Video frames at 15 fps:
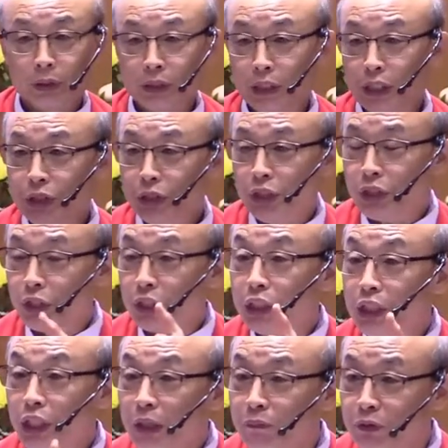This is a
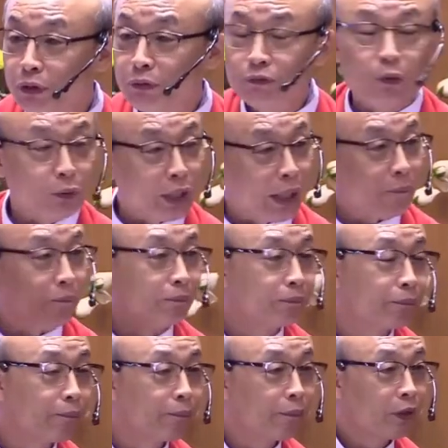gift for them.
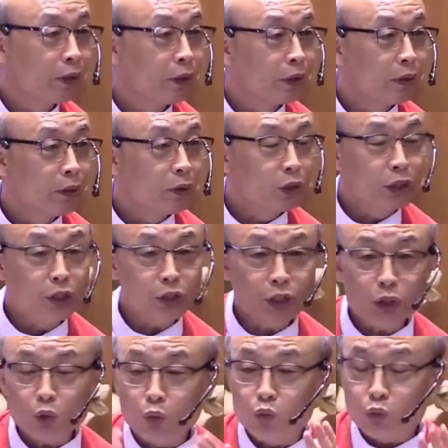This
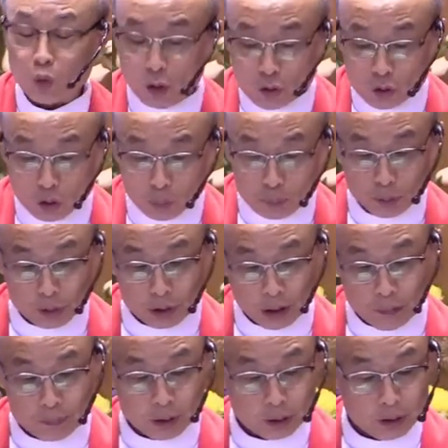is a wonderful
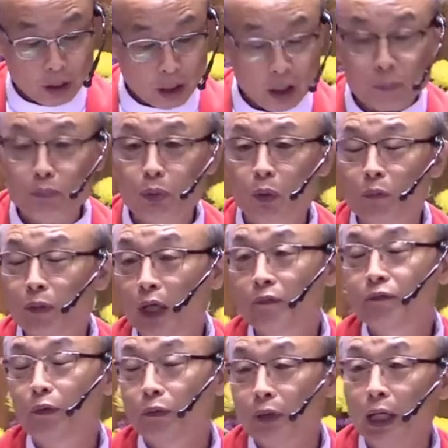gift that God
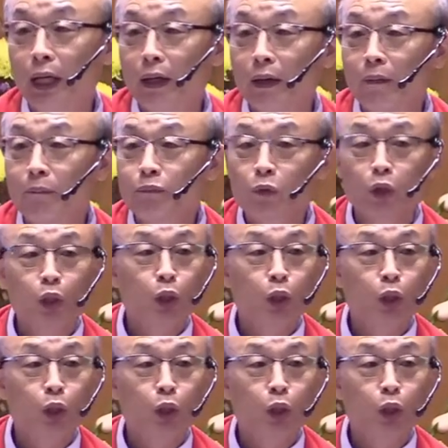provides for them.